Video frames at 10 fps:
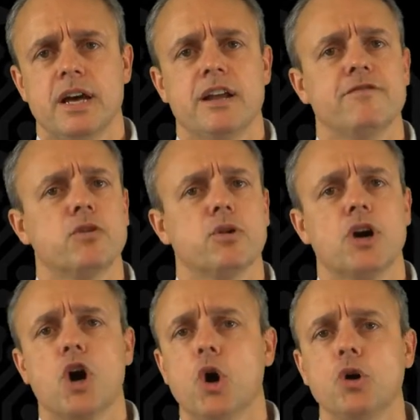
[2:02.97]
And
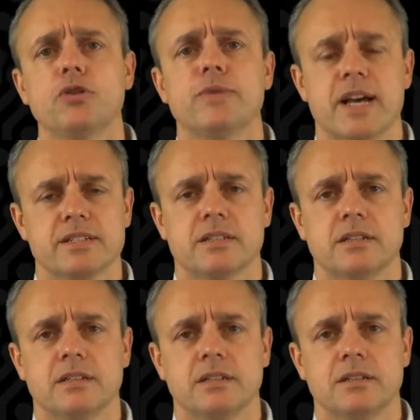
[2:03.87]
for all the rest,
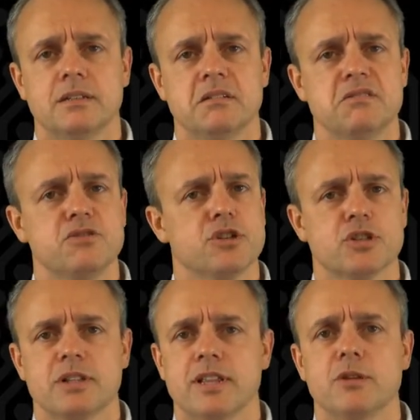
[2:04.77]

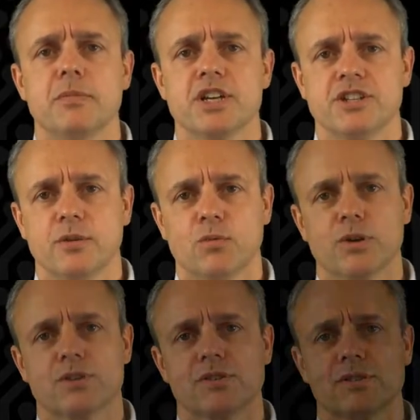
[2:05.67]
just let the machine
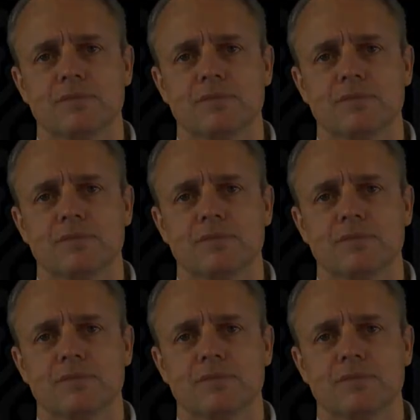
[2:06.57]
work.